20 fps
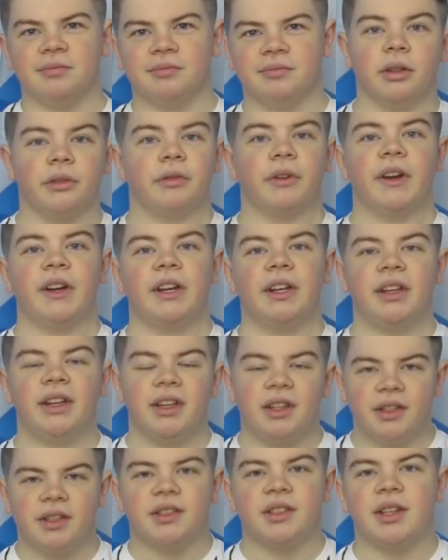And finally,
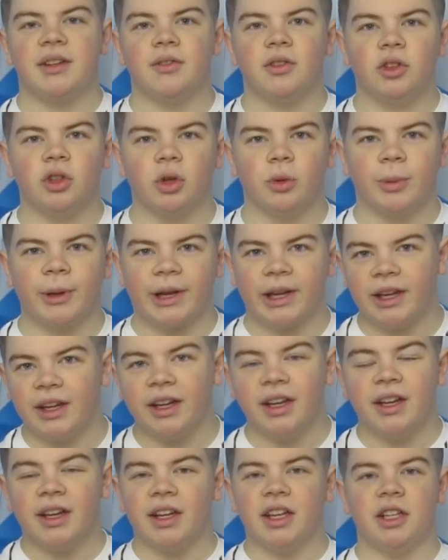Stephen Dobbie.
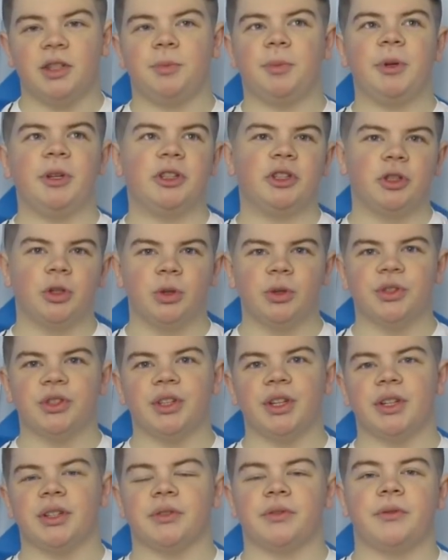He's been
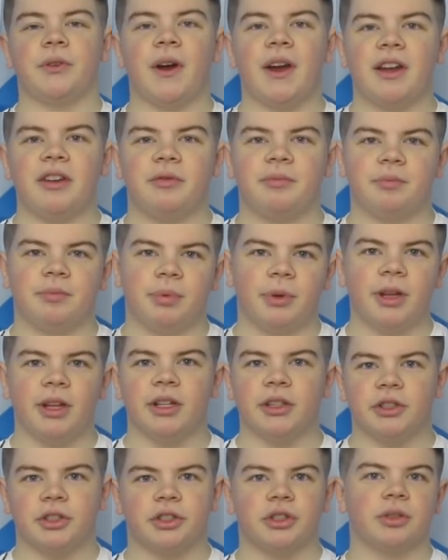chosen as five
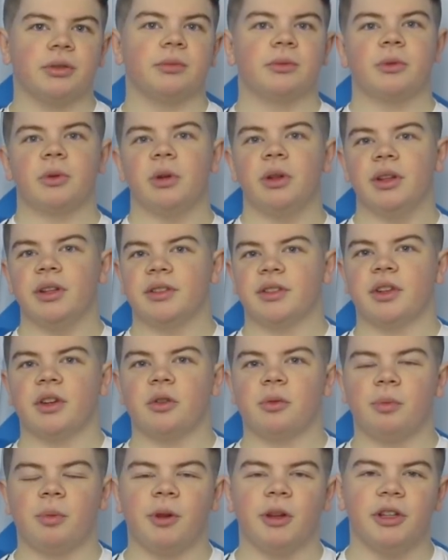players, Queen of the
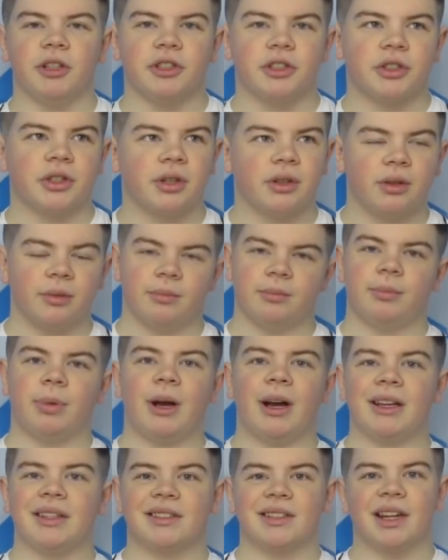South players,
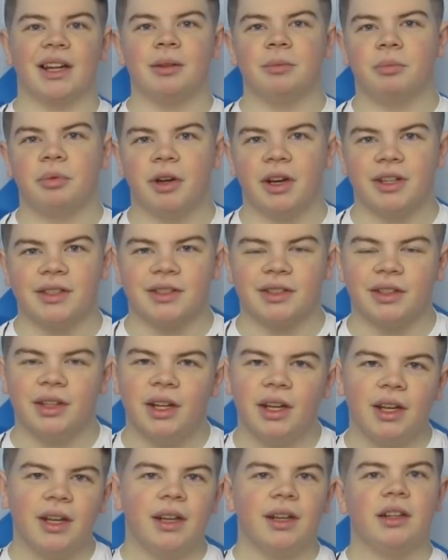past and present,
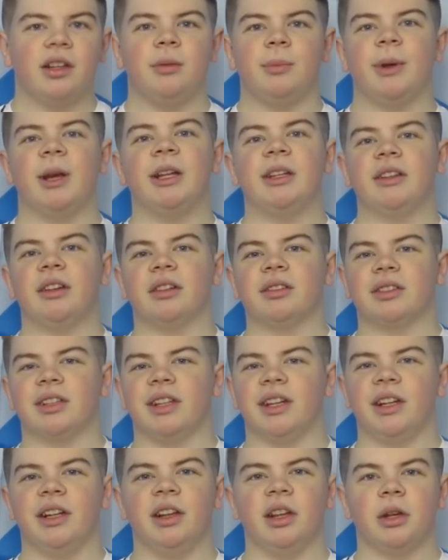to be
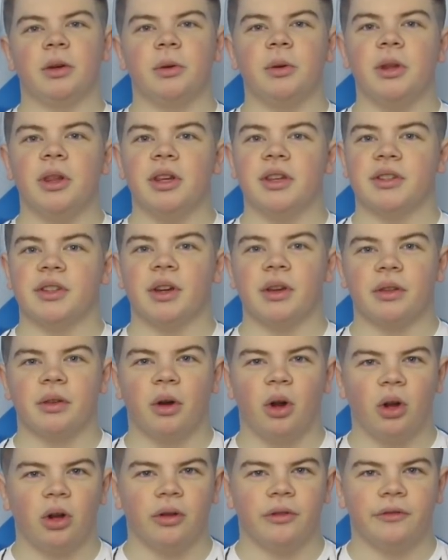inducted into the Queen of the South
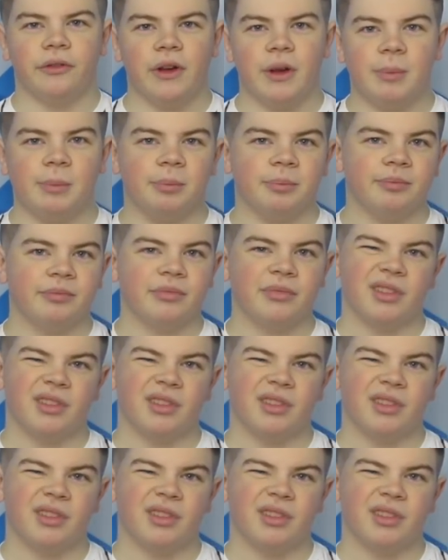Hall of Fame.